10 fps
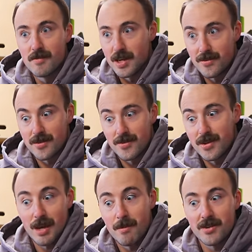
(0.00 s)
It's the
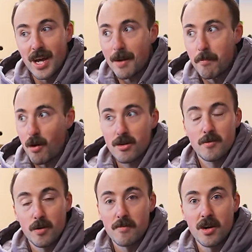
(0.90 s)
same exact parts
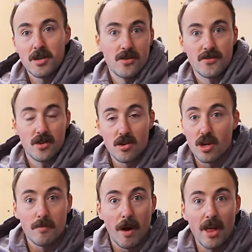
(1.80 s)
pretty much, and so you
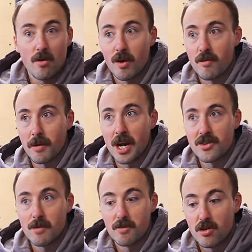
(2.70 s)
could buy the one from
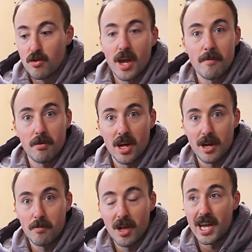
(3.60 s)
Concept two and plug
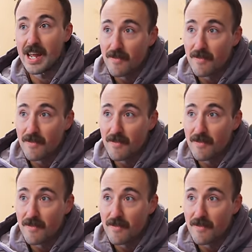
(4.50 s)
and play. In